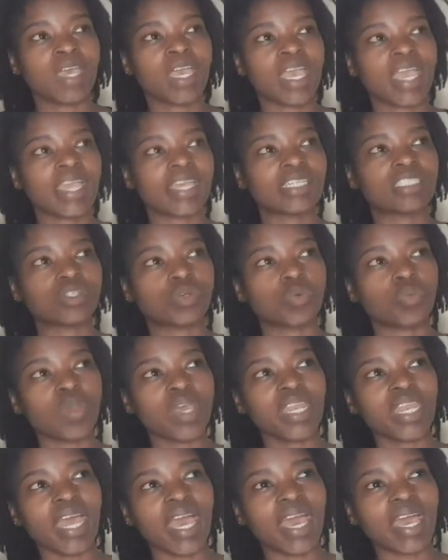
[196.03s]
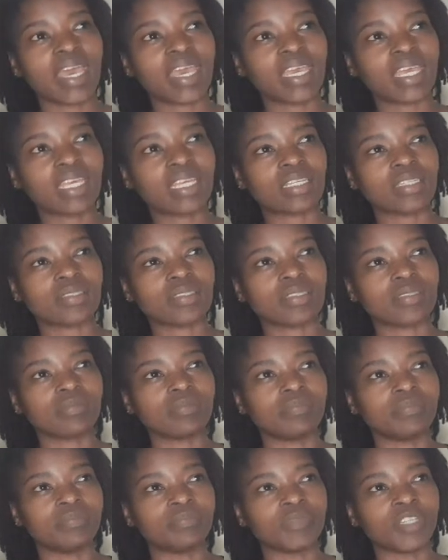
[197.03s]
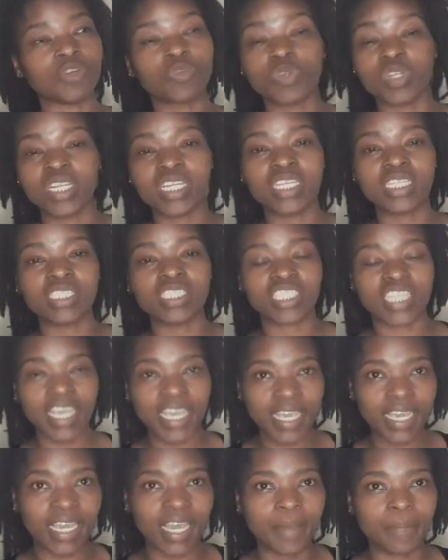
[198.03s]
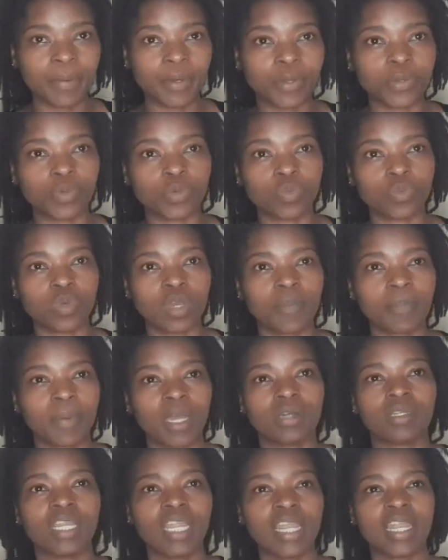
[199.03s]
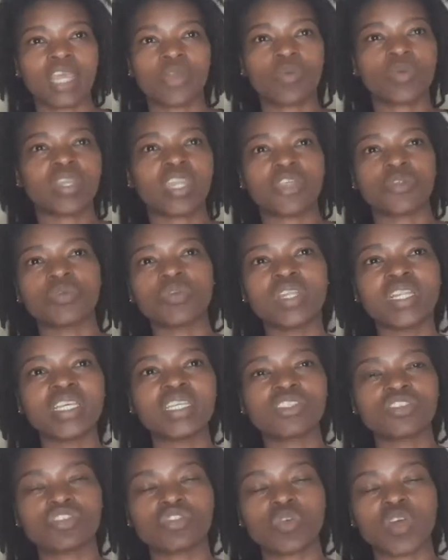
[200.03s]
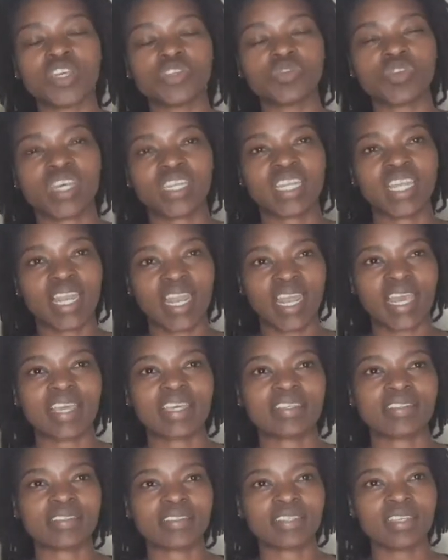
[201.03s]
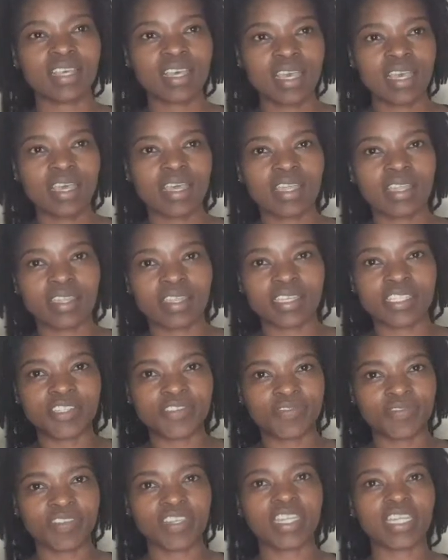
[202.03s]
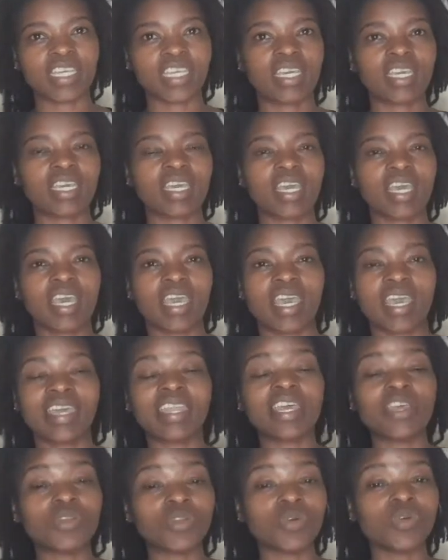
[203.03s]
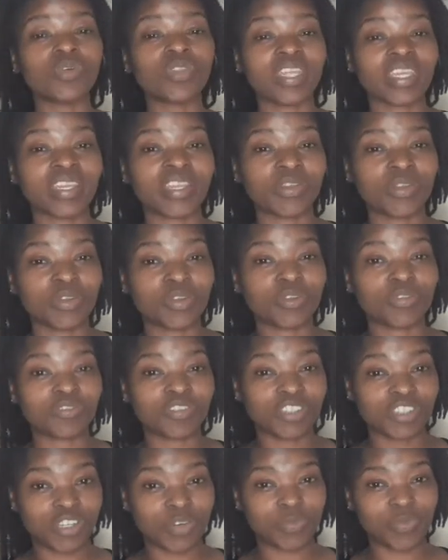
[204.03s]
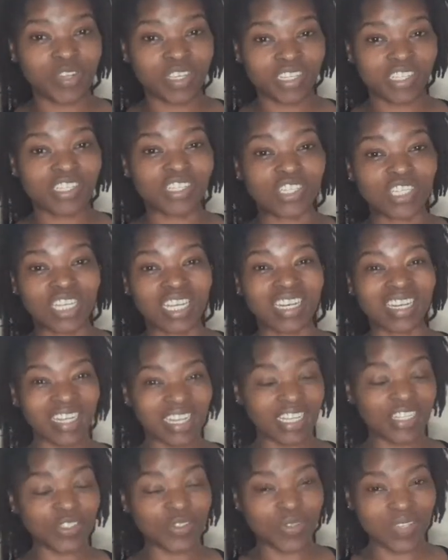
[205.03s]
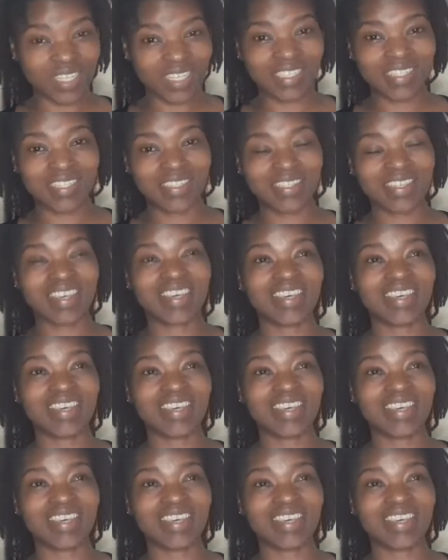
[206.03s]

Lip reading: And when I really check about like when I really try to analyze this feeling, and I know that a lot of entrepreneurs relate to this,